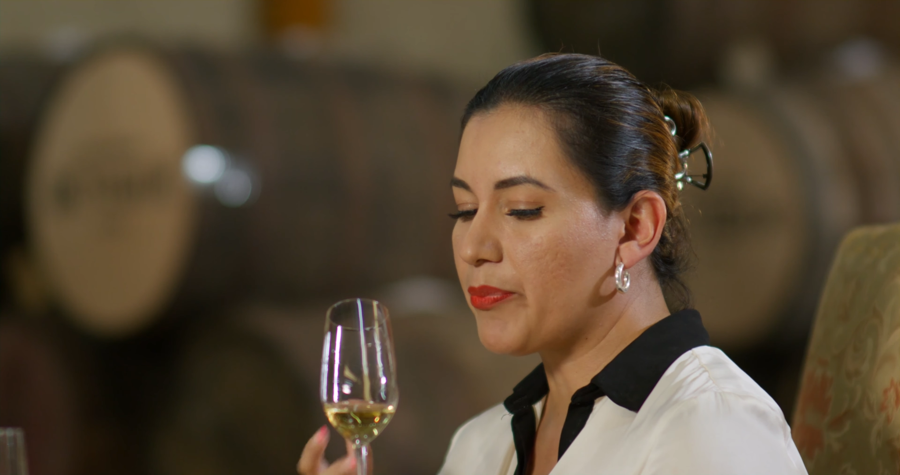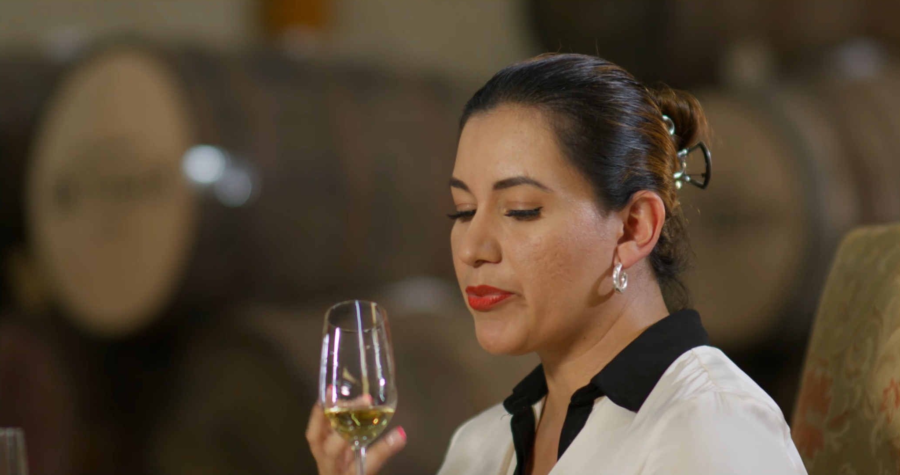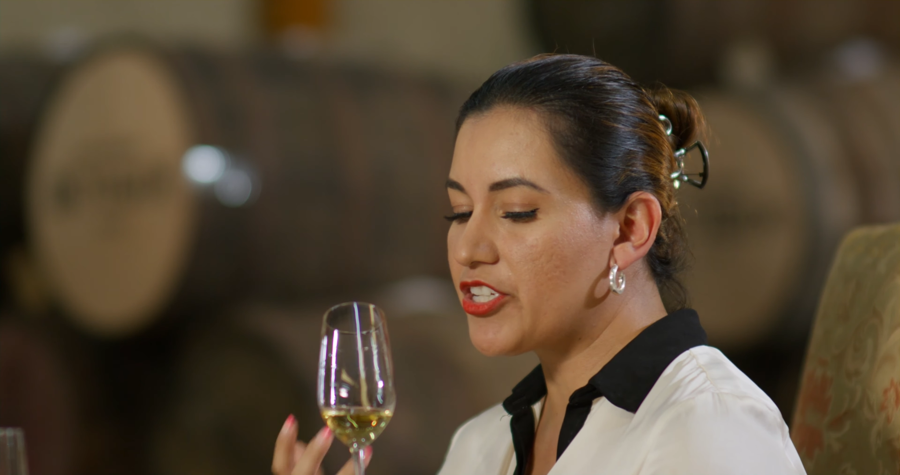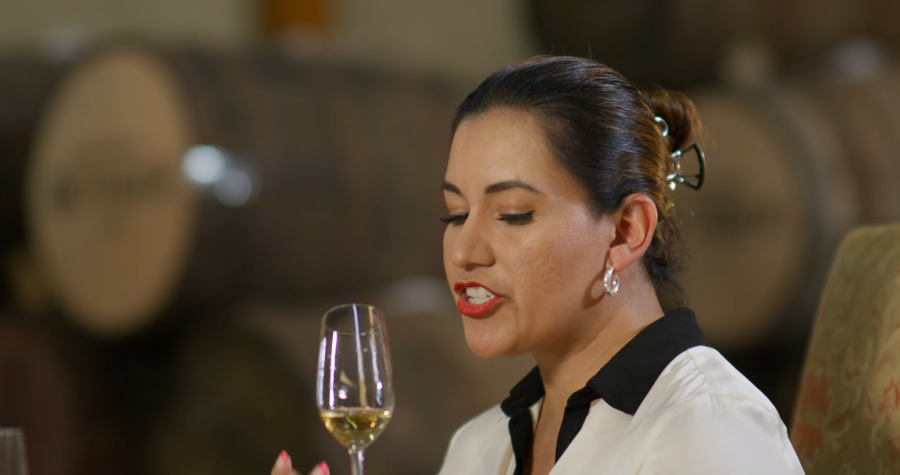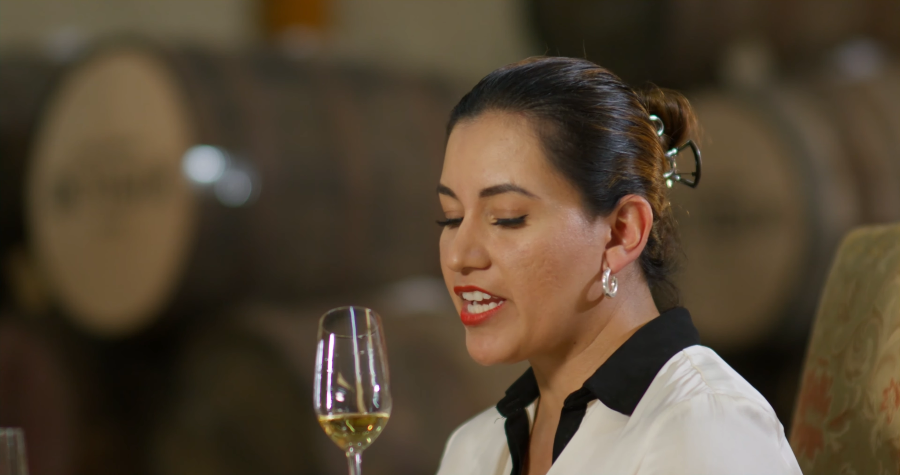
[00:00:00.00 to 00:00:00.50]

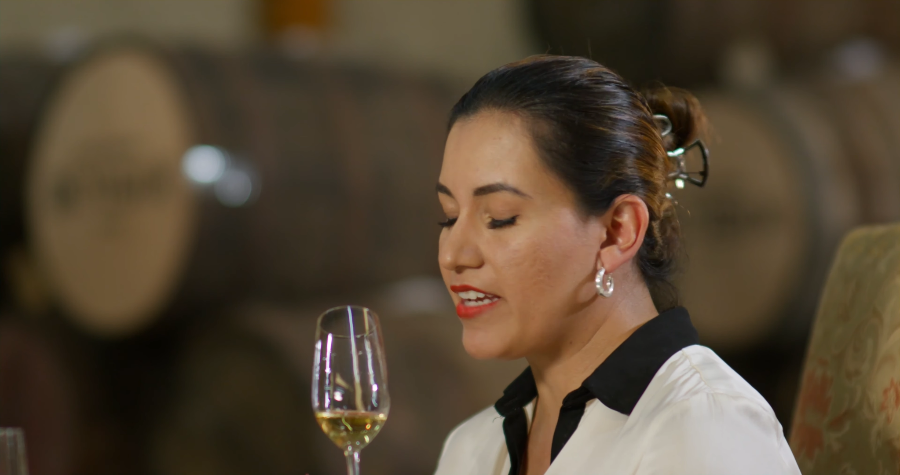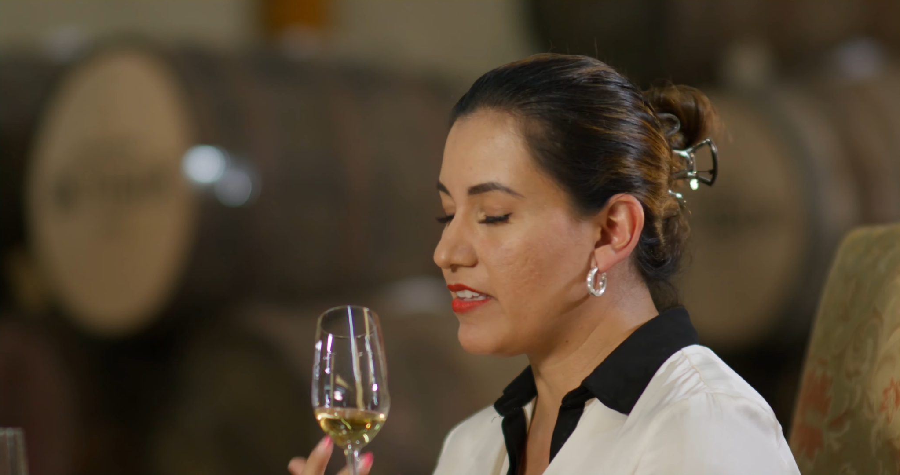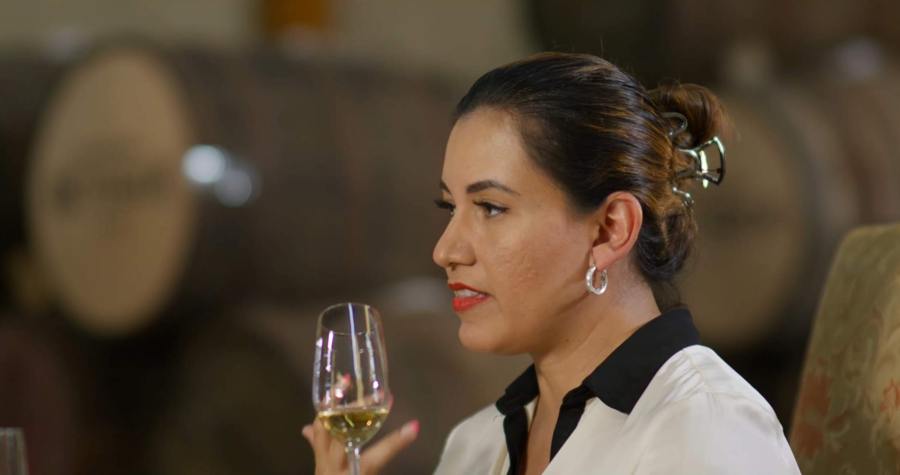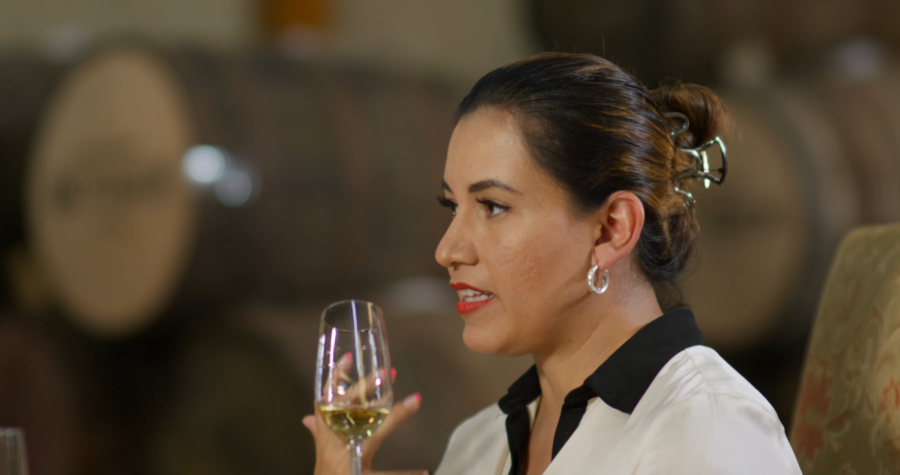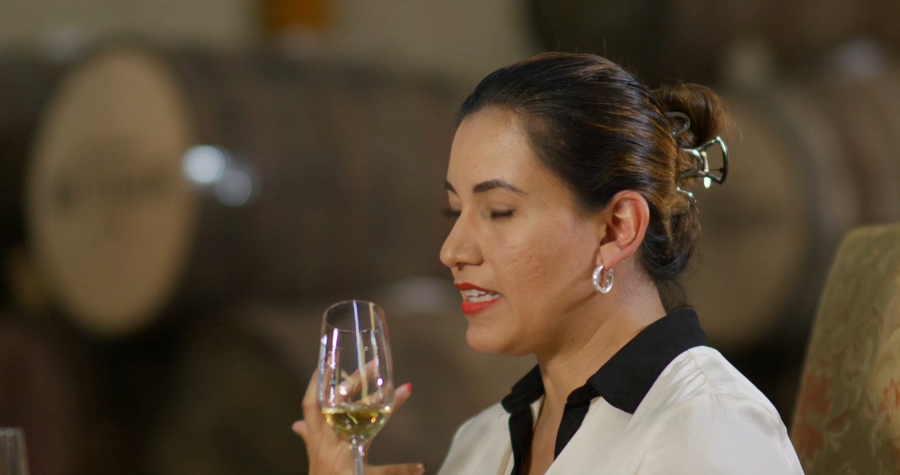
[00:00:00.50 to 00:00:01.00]

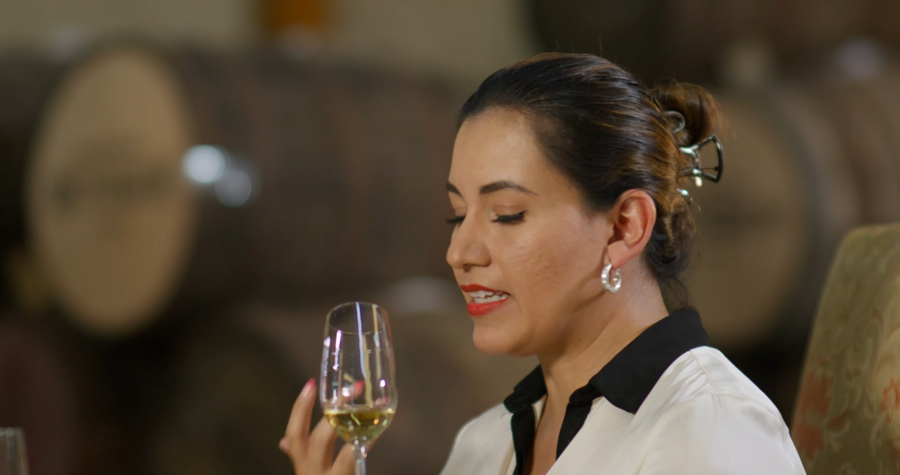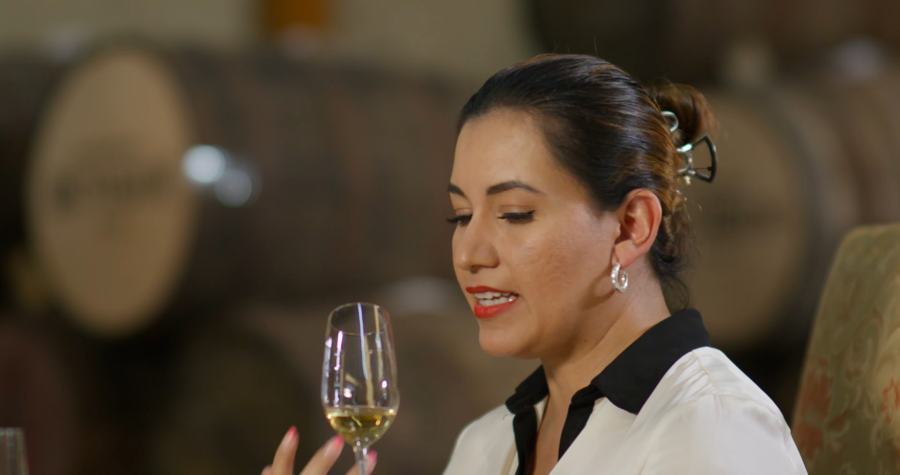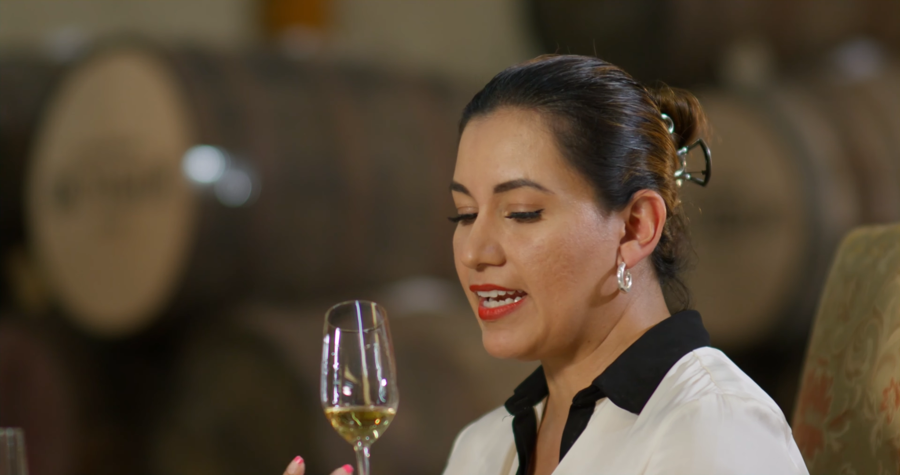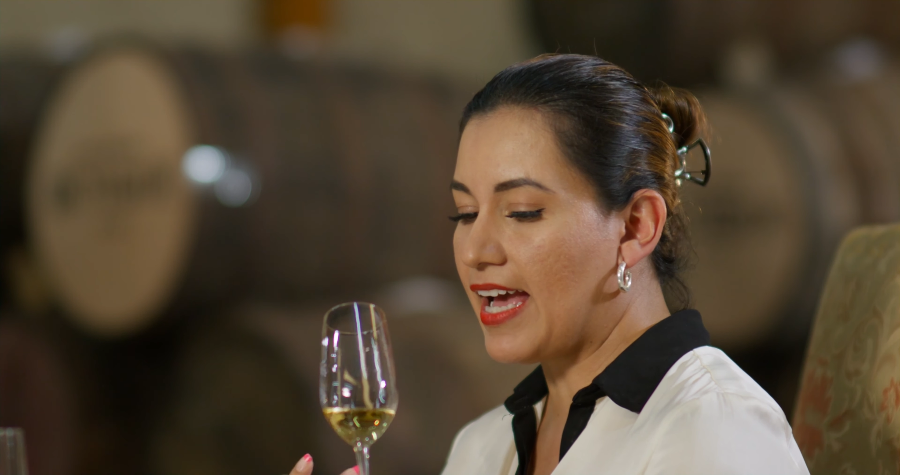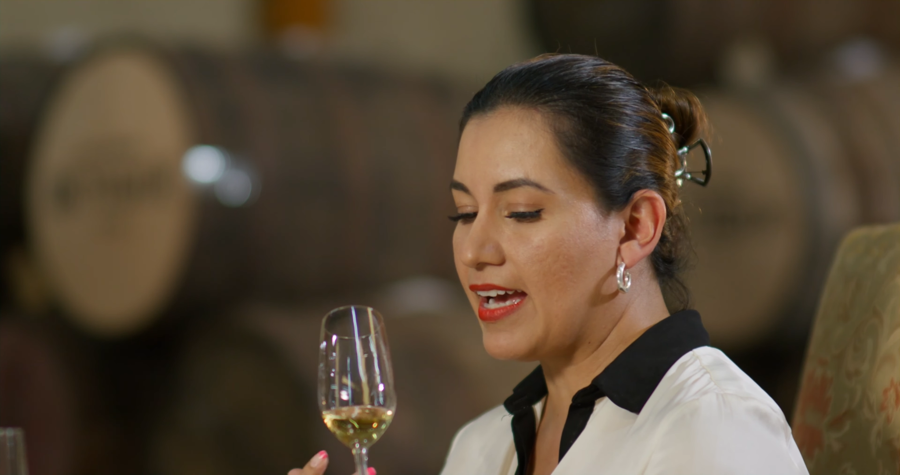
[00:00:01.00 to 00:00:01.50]
appreciate the
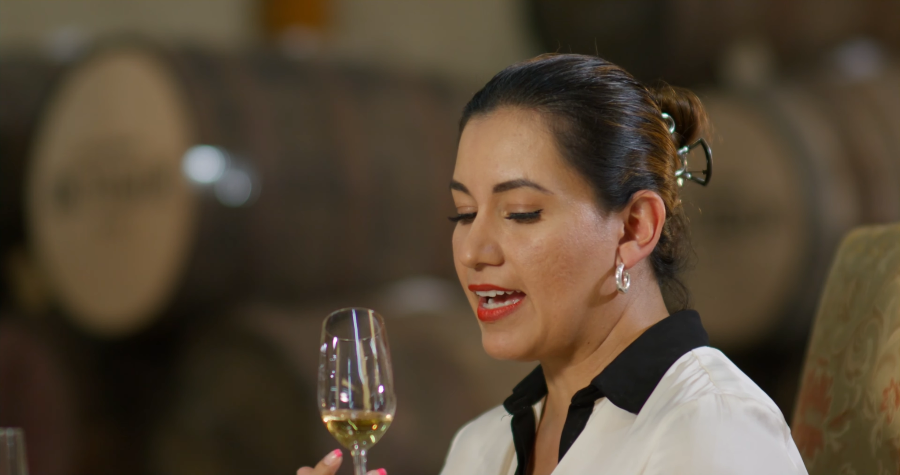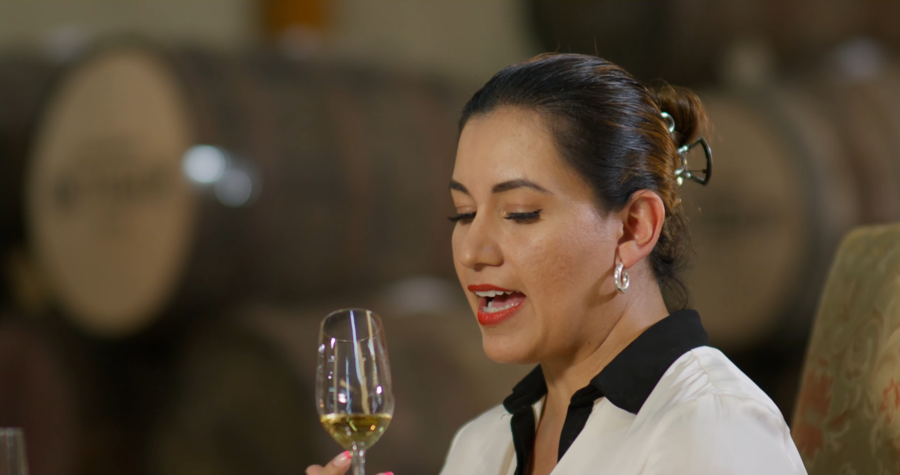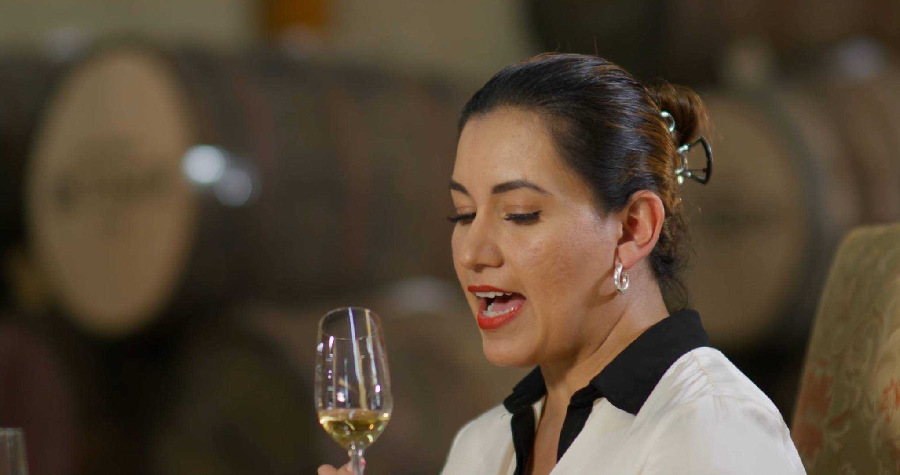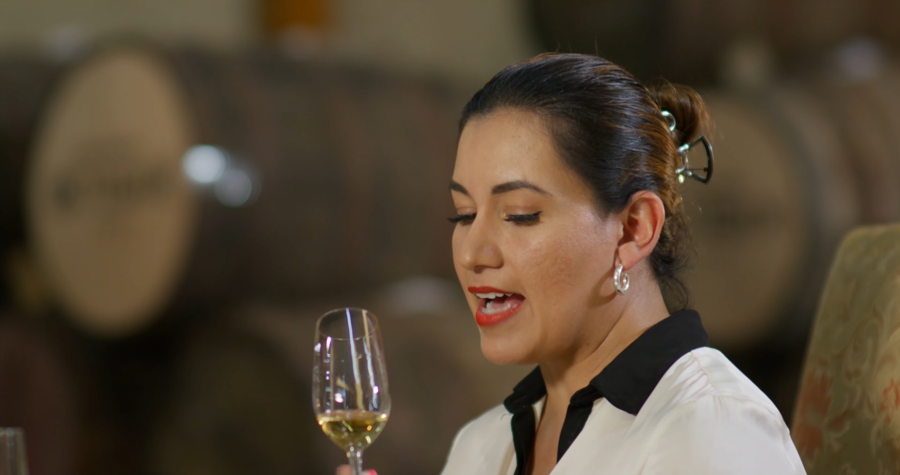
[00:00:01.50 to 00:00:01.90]
tequila